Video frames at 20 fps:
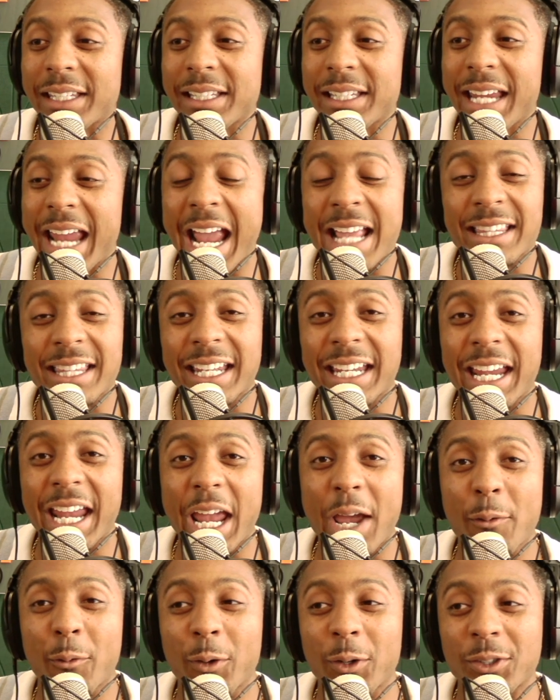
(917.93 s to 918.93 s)
Anthony
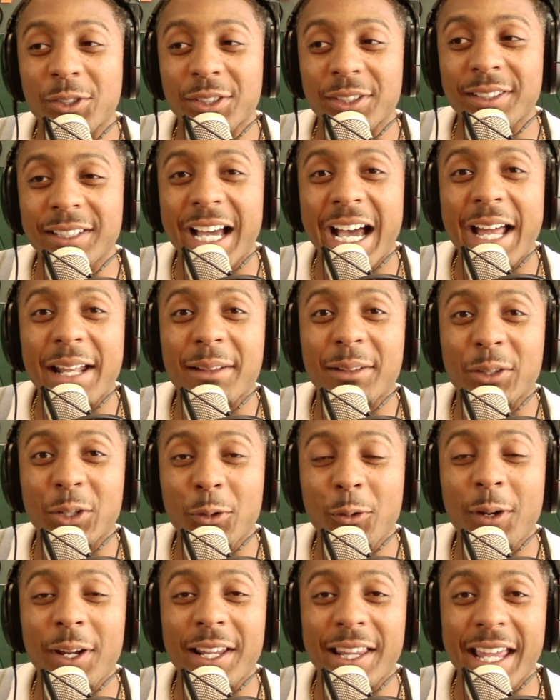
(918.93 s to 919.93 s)
Edwards not
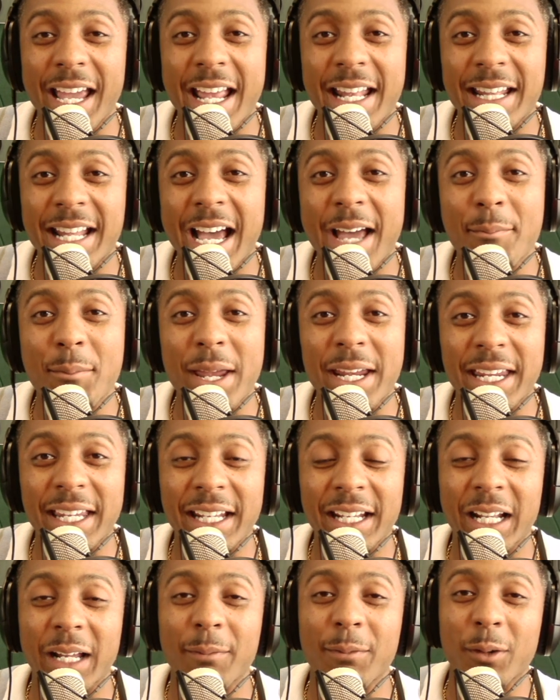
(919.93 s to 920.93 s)
doing that, not making
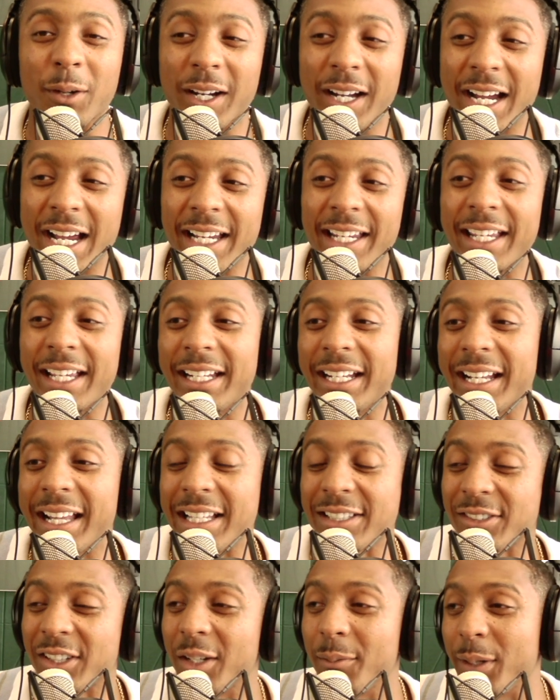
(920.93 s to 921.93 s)
it up for a guy, Kenny,
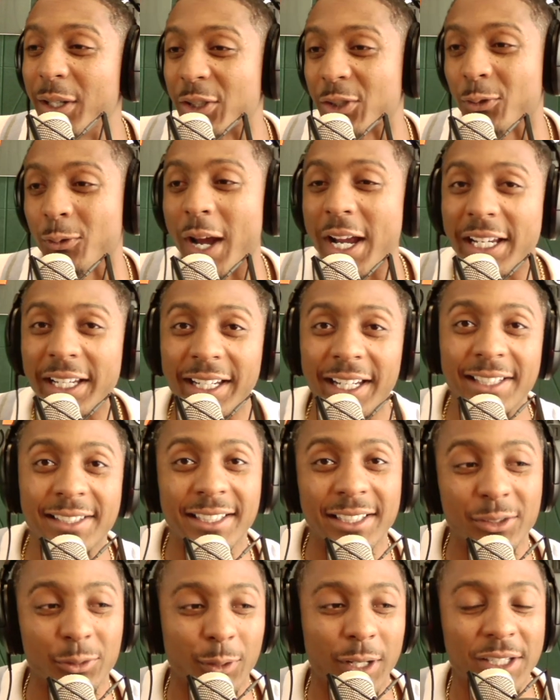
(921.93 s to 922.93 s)
that's going to be a strike against
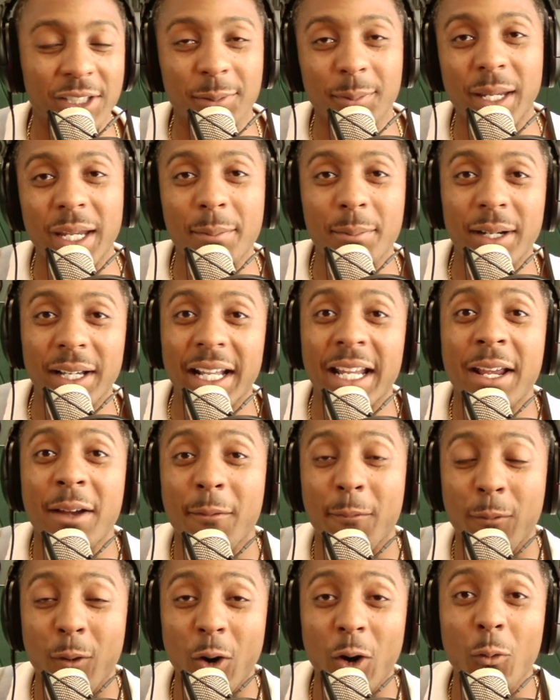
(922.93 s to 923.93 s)
his resume. But
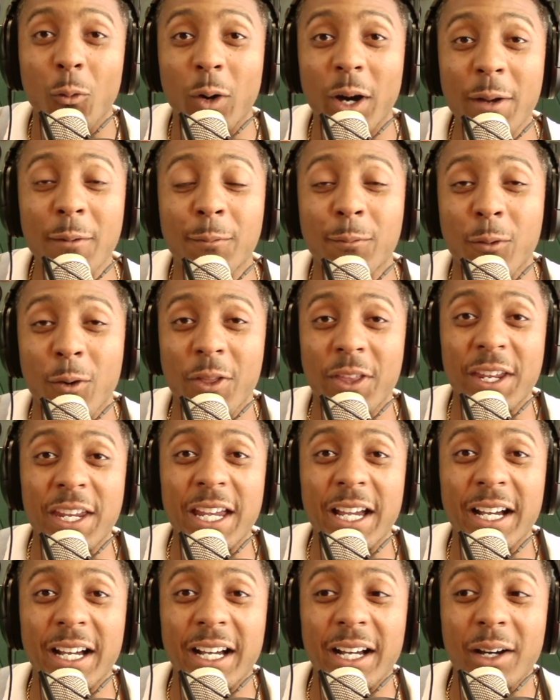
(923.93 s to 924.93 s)
one
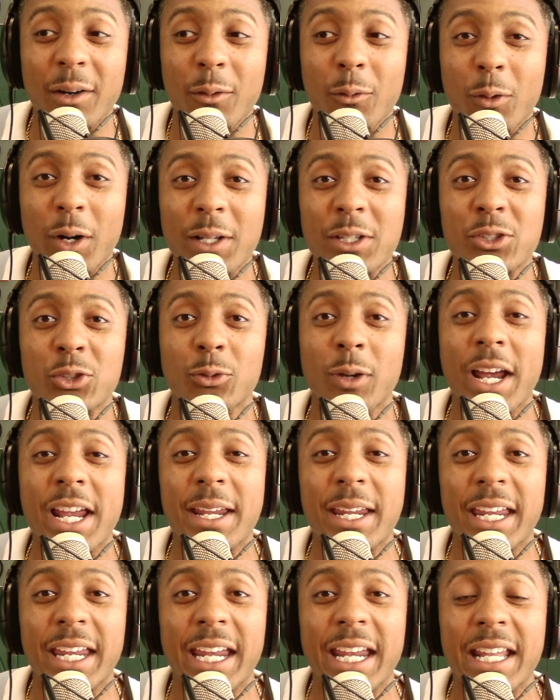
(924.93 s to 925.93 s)

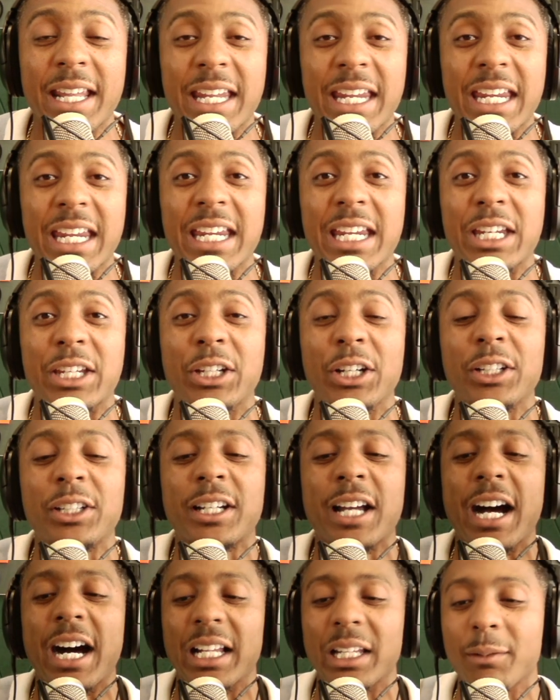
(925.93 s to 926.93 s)
strike in the good
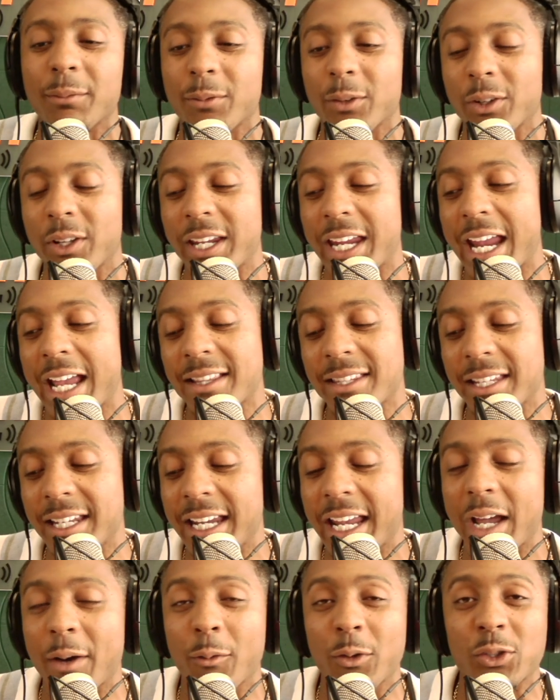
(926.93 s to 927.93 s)
column for the
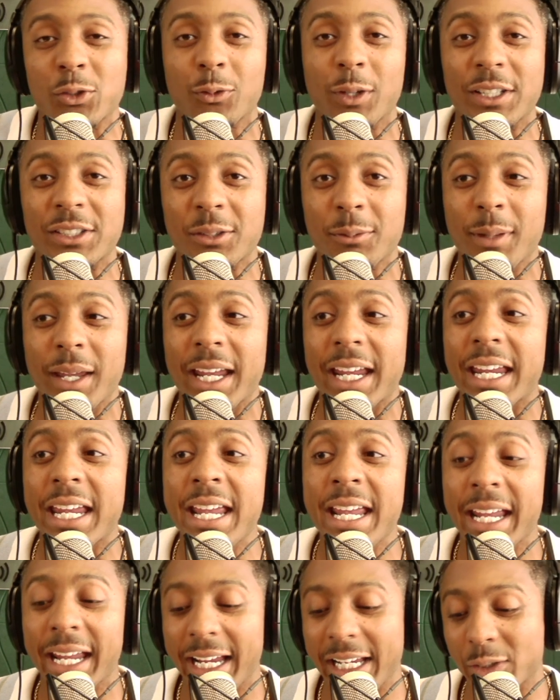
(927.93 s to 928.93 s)
Anthony Edwards resume
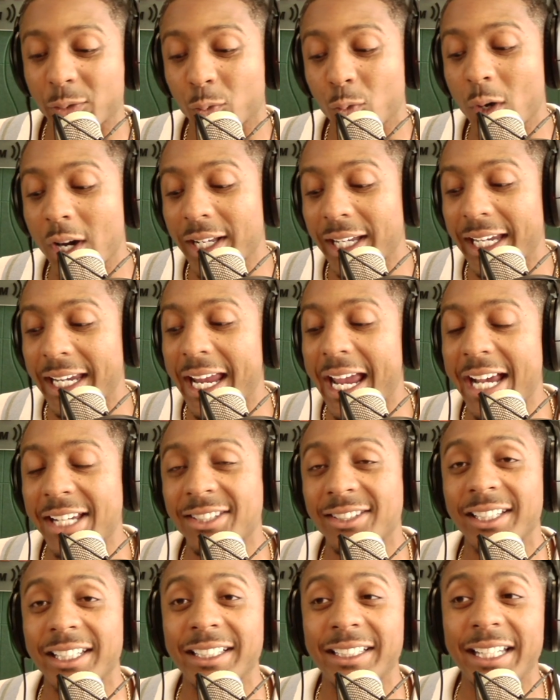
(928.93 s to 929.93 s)
is what he
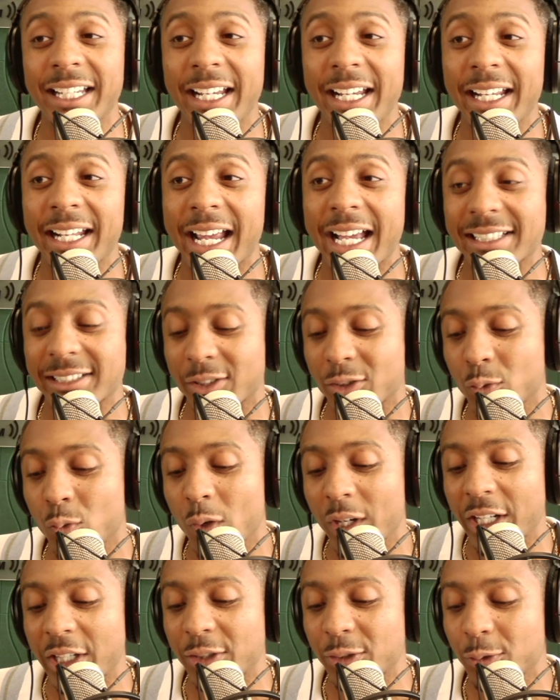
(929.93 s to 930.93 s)
actually did as a
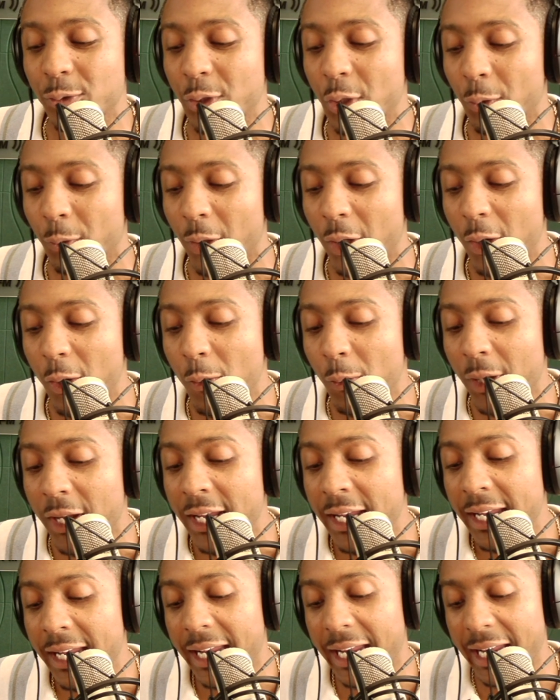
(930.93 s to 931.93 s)
22-year-old
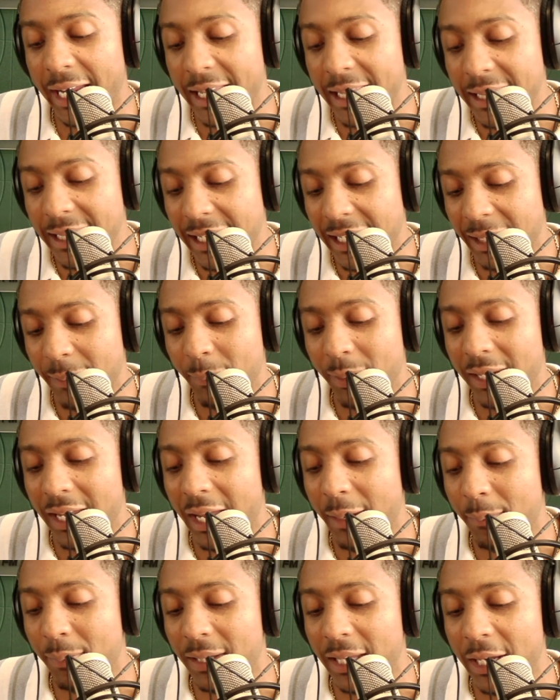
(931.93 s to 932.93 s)
in the
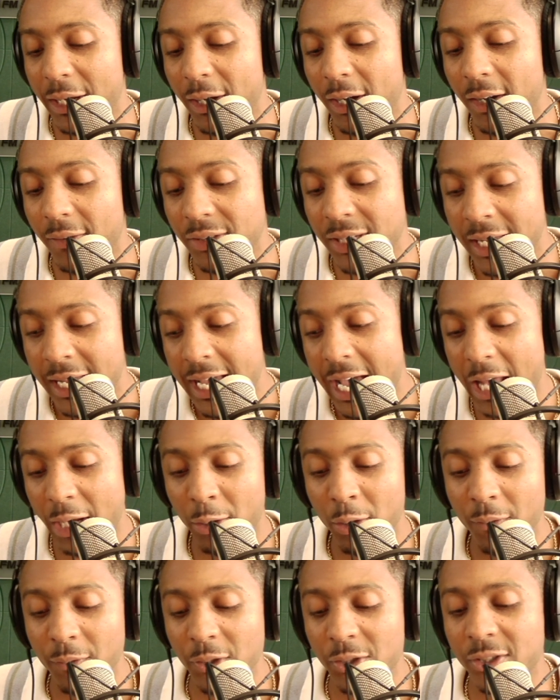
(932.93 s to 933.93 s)
NBA playoffs. I don't
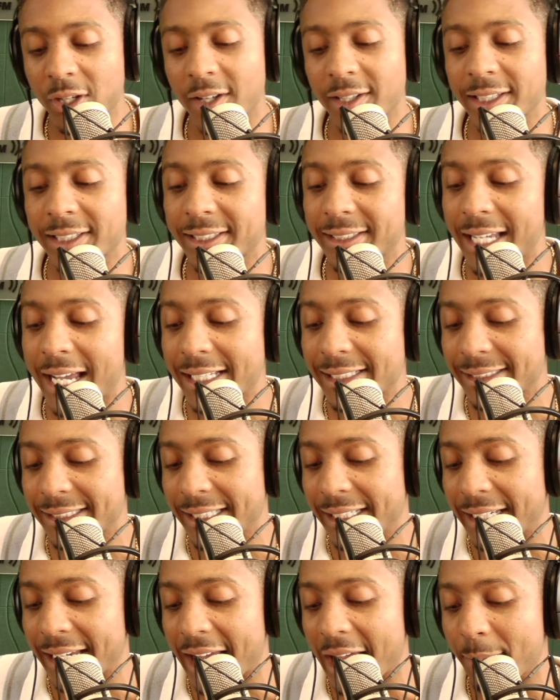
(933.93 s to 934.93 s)
know if you saw this stat,
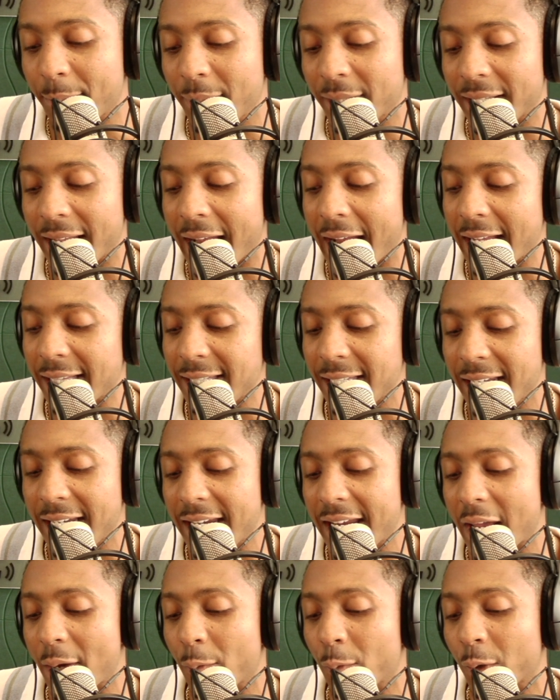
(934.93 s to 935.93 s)
C-Cat, but
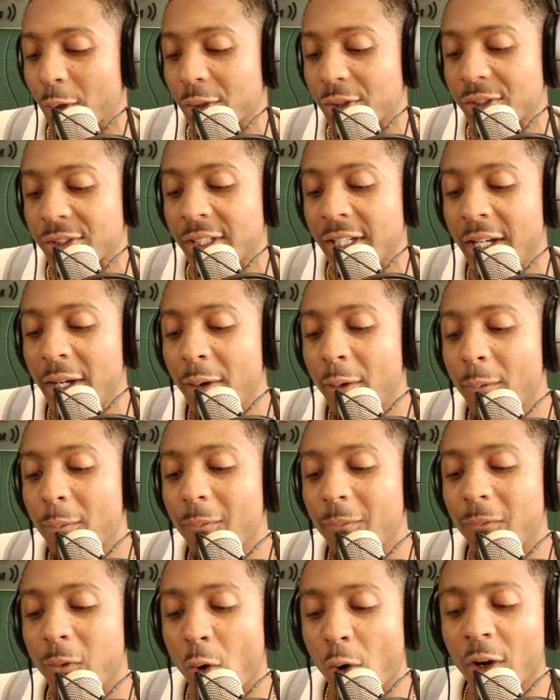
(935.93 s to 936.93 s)
Anthony Edwards,
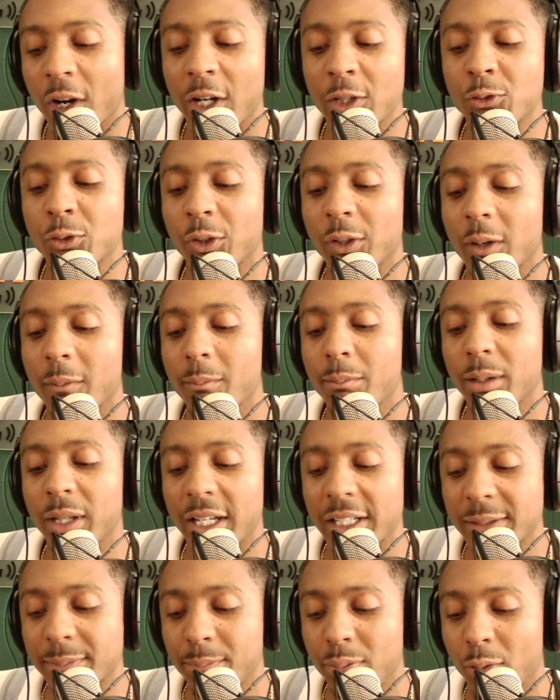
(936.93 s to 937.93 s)

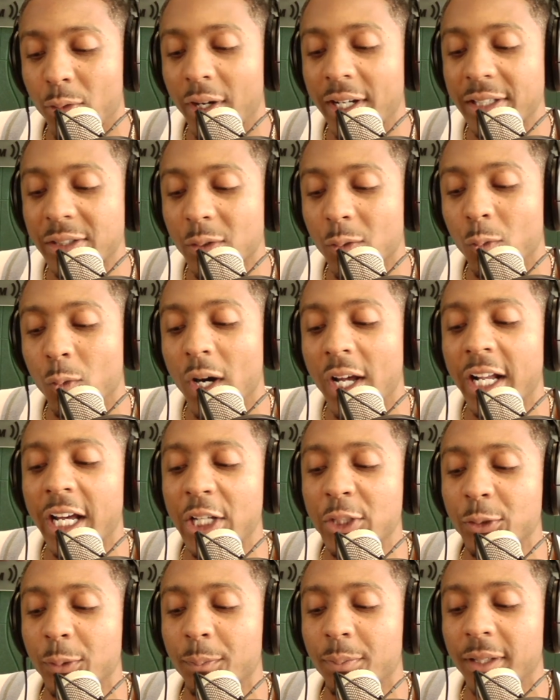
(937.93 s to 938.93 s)
400-plus points,
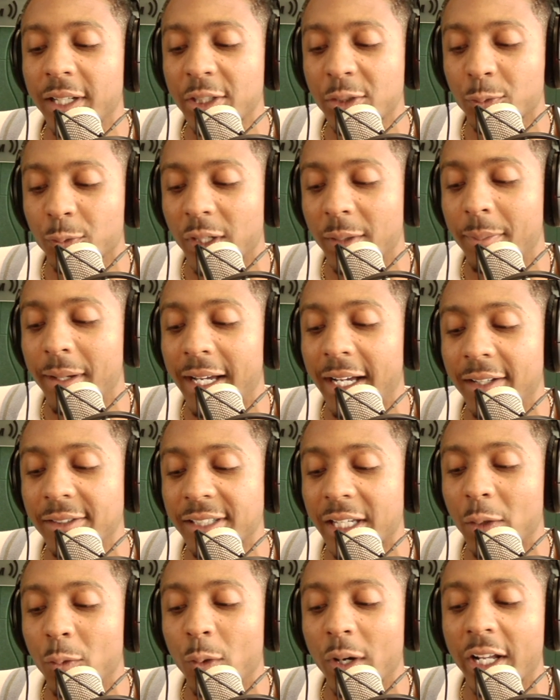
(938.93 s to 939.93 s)
100-plus rebounds,
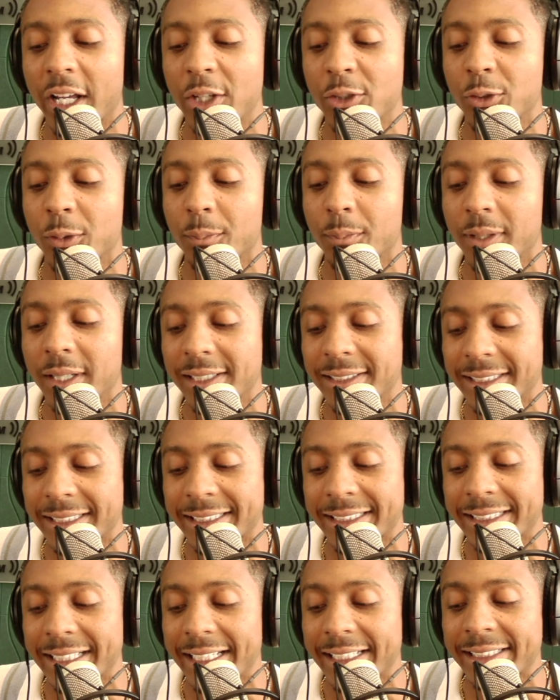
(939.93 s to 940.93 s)
and 100-plus
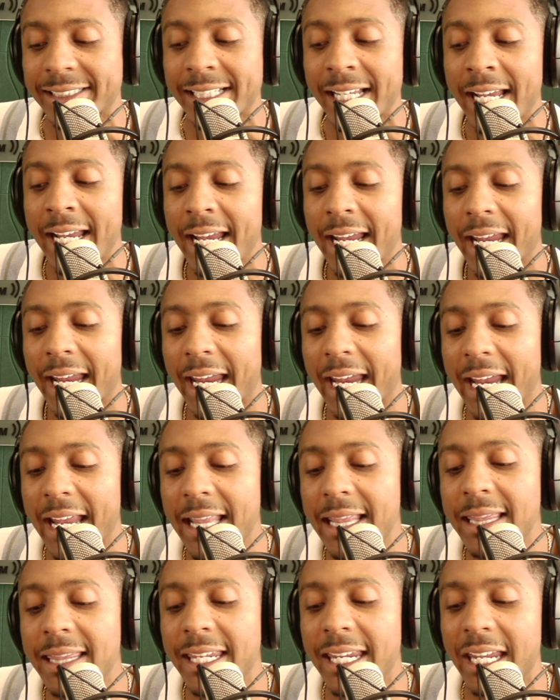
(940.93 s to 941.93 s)
assists
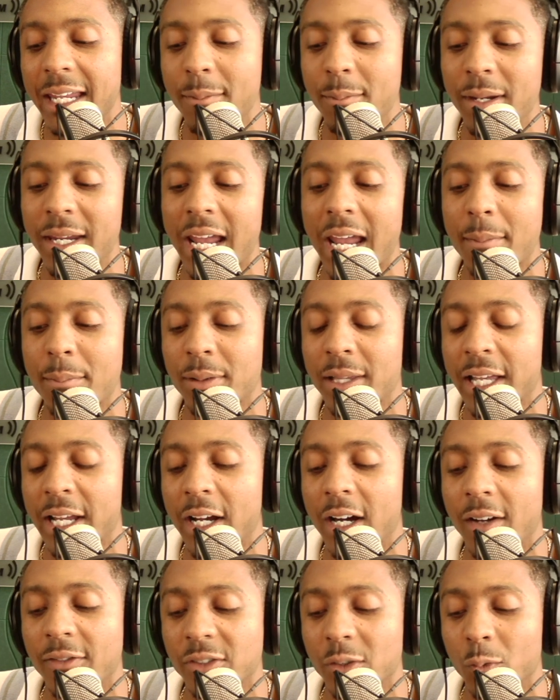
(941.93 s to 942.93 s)
in the NBA
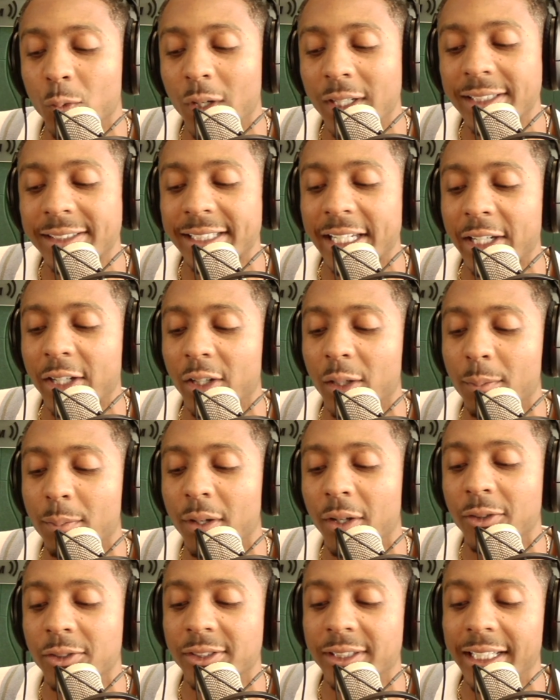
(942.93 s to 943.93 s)
playoffs in one singular
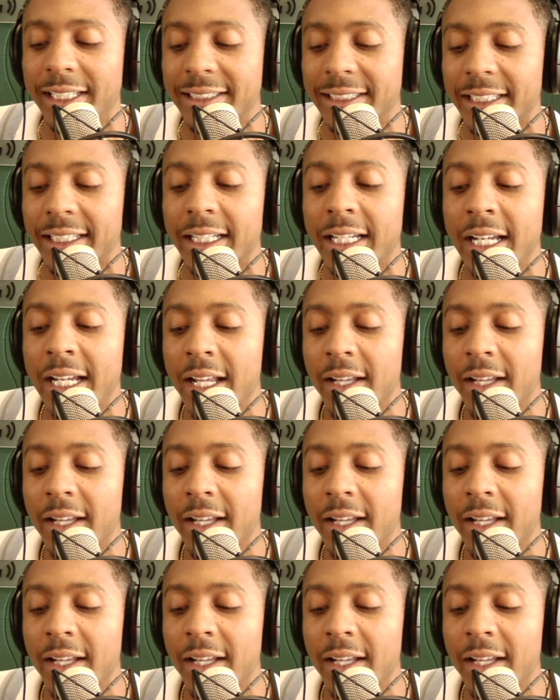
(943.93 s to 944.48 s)
postseason.